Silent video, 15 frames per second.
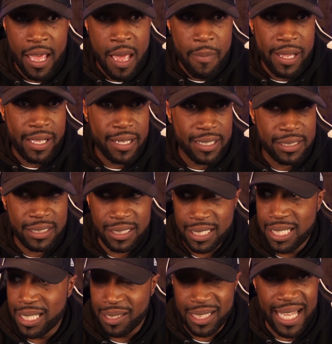because
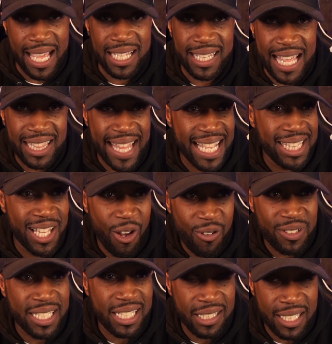they laid low in
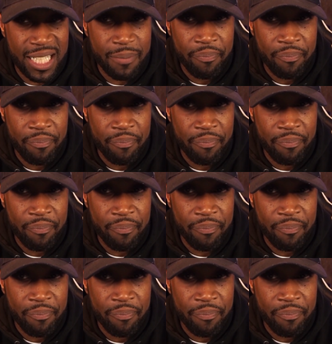the clip